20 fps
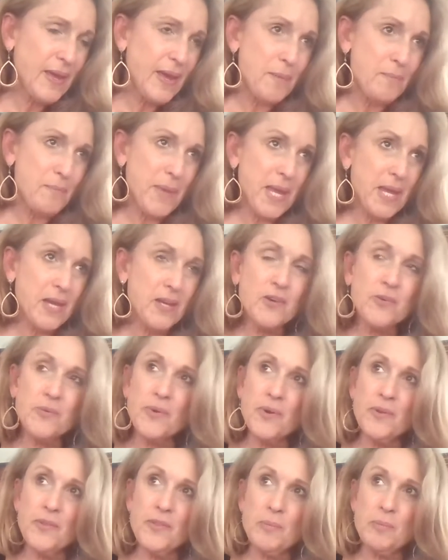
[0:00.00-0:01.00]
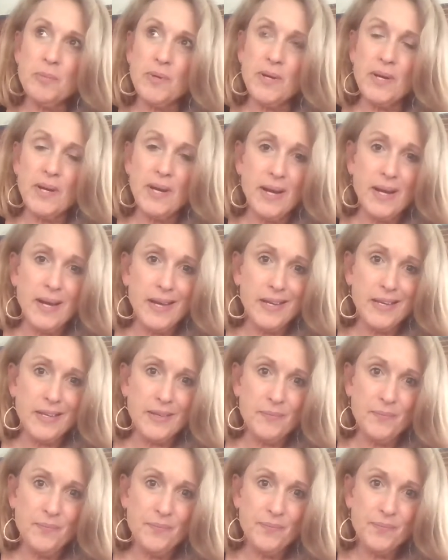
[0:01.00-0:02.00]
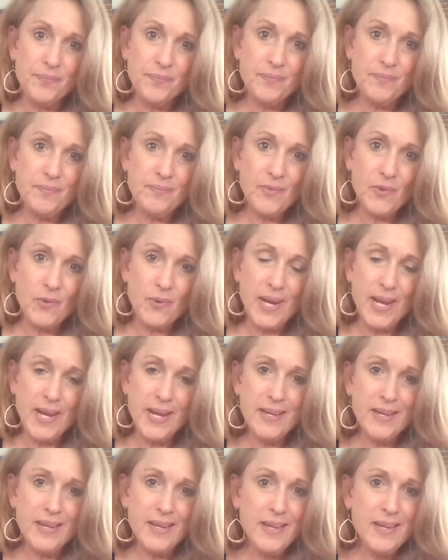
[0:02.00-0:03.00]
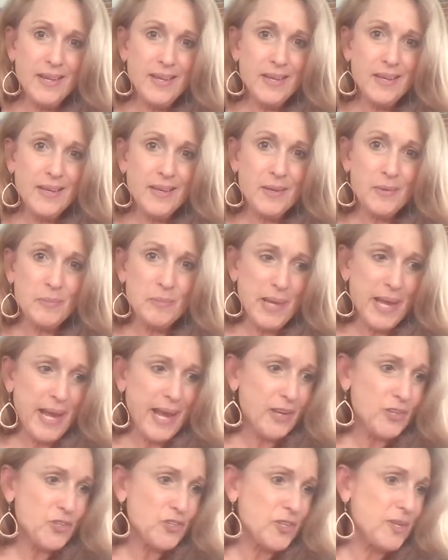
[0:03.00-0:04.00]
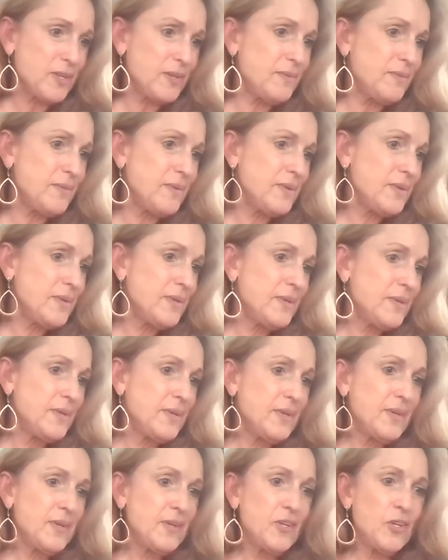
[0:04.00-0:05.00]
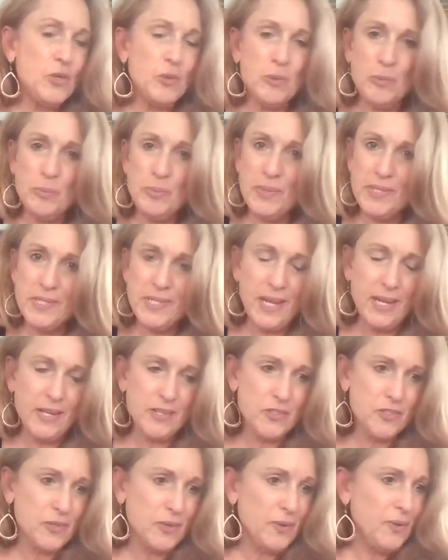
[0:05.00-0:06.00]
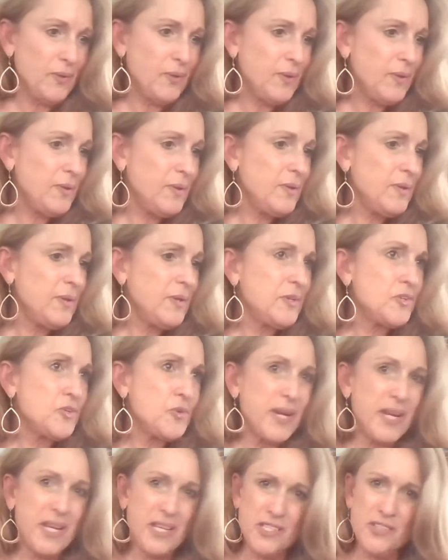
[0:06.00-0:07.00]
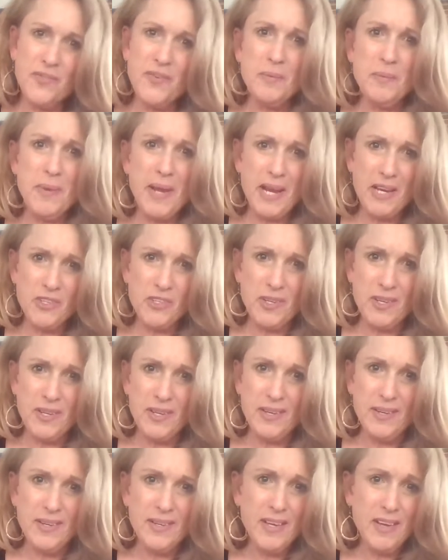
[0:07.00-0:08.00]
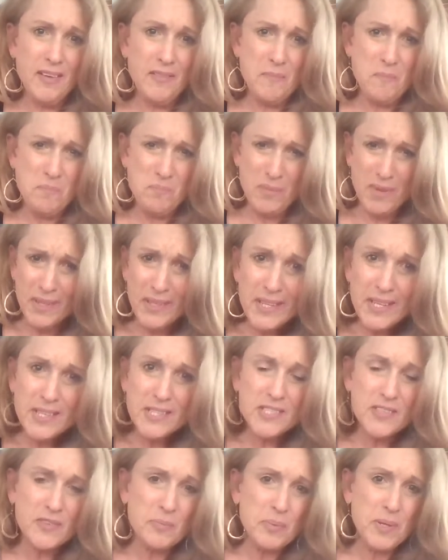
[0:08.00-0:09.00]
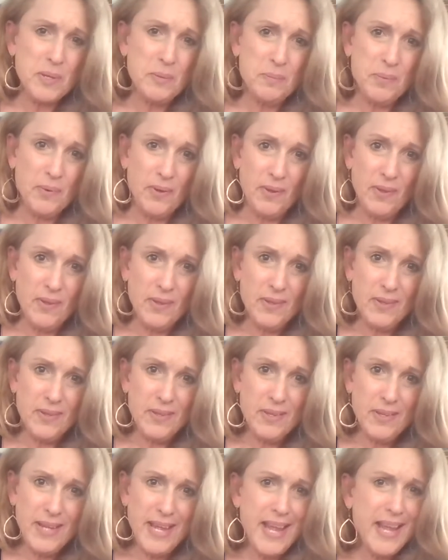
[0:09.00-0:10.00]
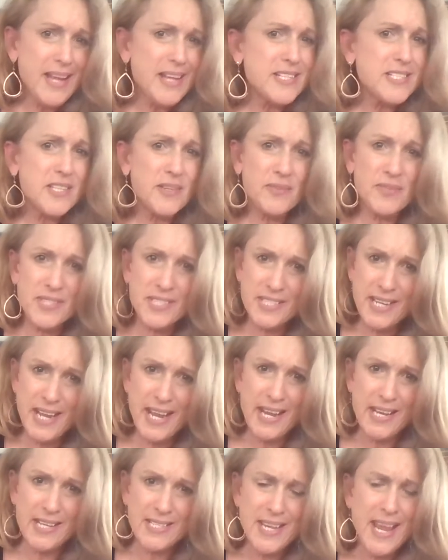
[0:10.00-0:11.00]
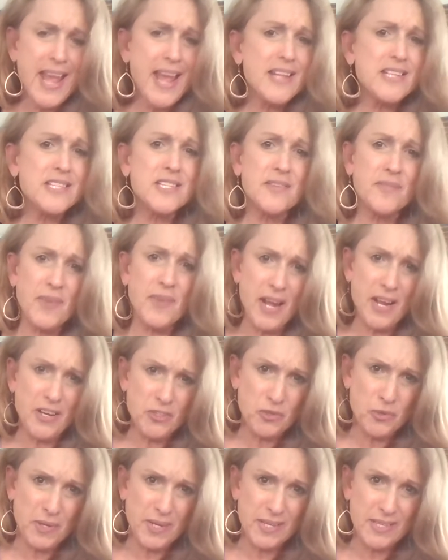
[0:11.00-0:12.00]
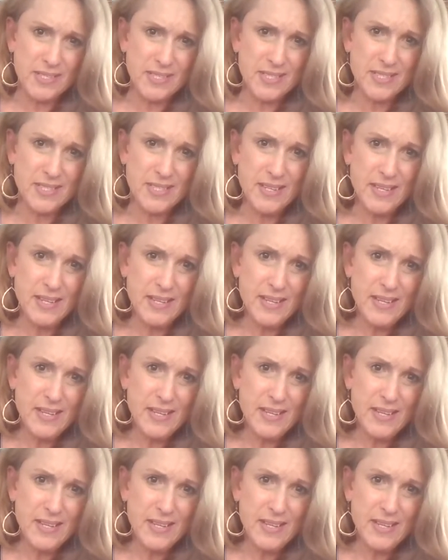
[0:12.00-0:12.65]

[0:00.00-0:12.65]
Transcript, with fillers: A man who wrote the book on right? Compassion, human potential, transformation of millions of people, heads of states, heads of countries.